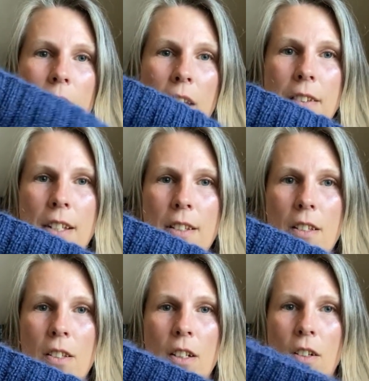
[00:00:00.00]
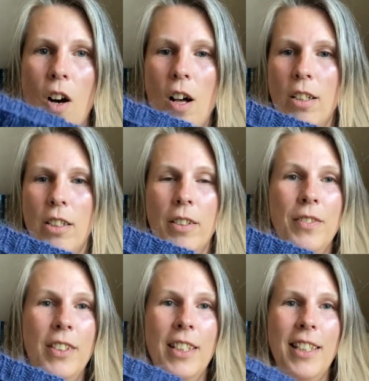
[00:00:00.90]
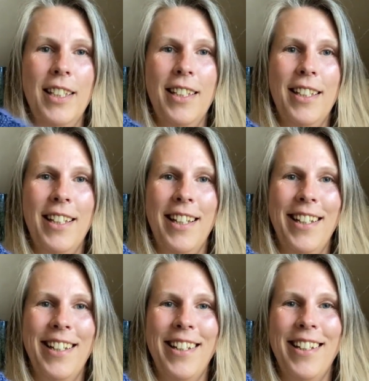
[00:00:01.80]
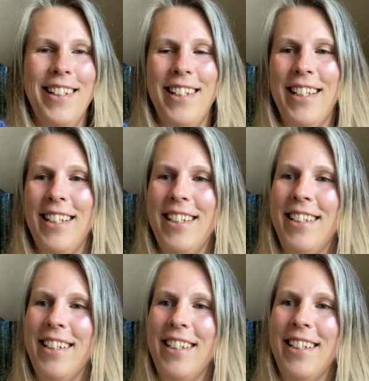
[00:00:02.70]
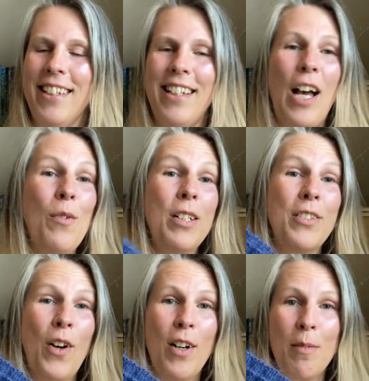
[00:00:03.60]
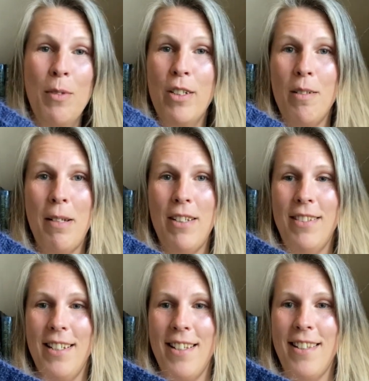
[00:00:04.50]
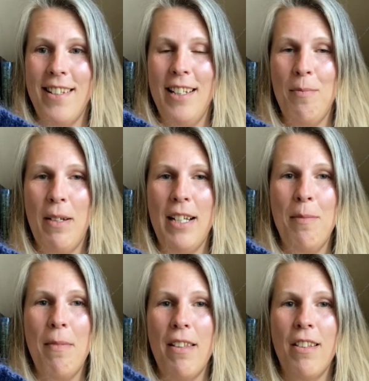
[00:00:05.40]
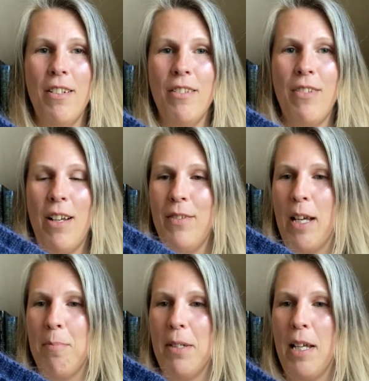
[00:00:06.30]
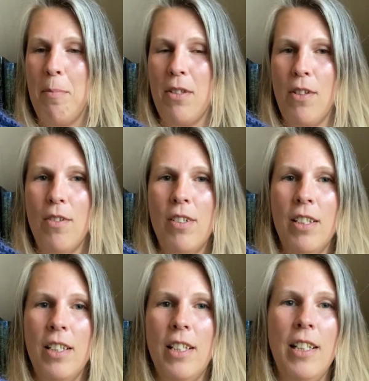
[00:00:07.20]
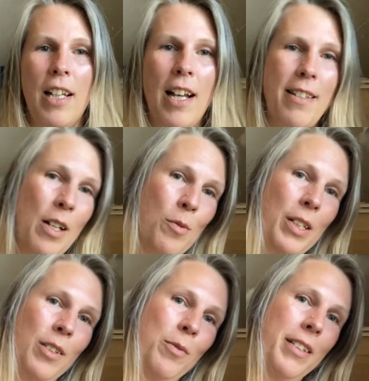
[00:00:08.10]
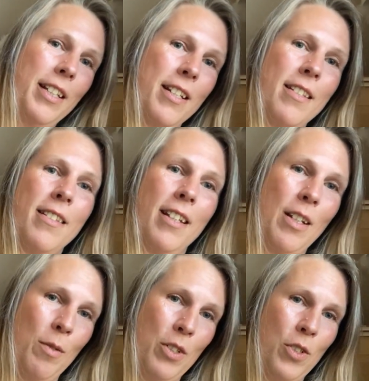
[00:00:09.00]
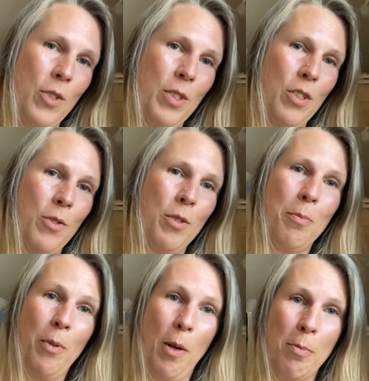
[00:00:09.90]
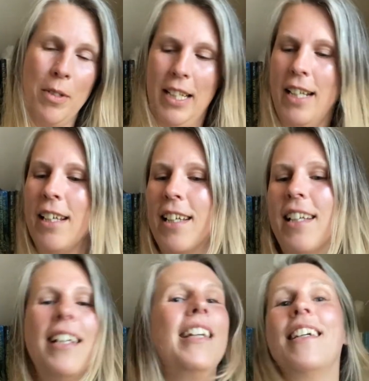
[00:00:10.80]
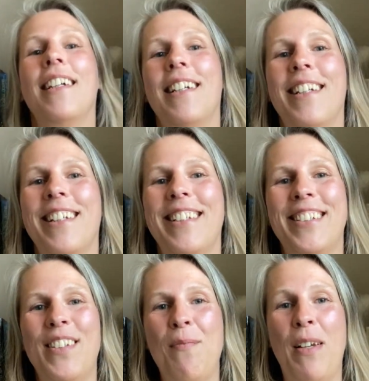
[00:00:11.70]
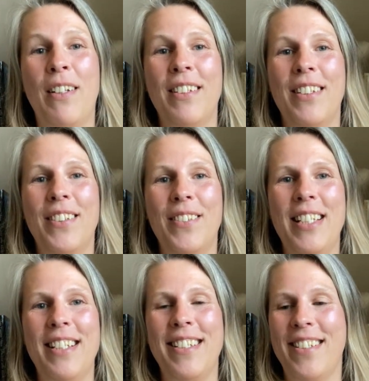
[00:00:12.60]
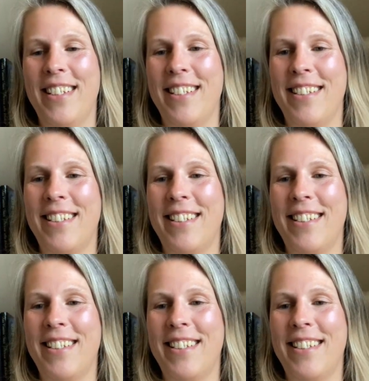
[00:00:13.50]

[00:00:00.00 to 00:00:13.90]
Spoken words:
This is the collar. I will talk more about this in my monthly roundup episode, as I will with this, and I will show it to you properly. So I'm not going to go into this